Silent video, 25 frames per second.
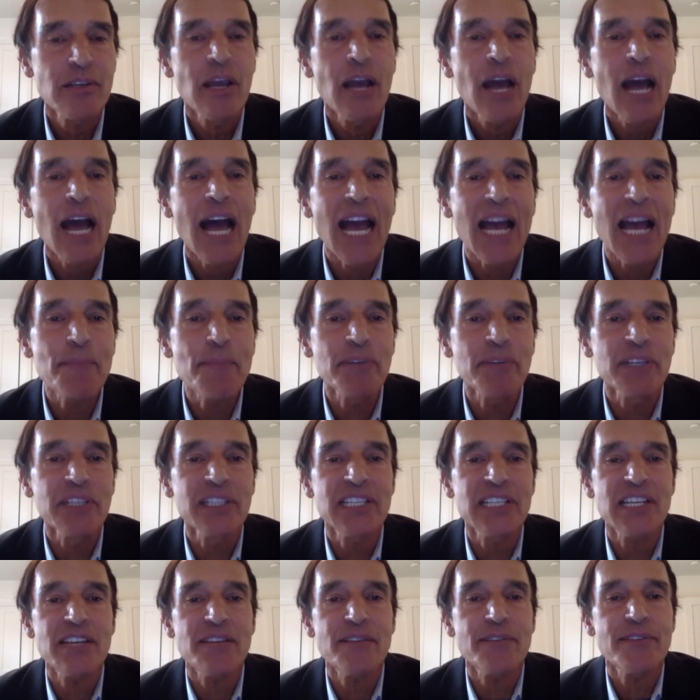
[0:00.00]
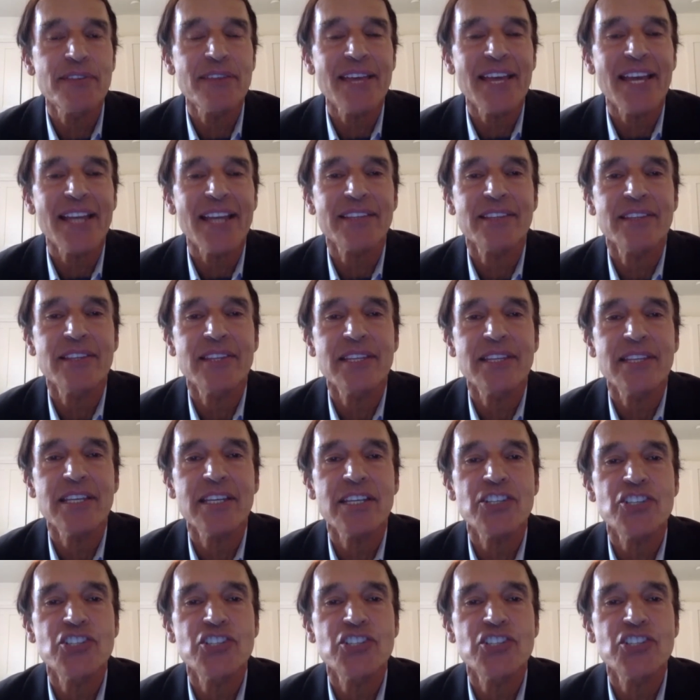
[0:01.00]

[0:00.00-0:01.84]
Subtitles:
I believe that the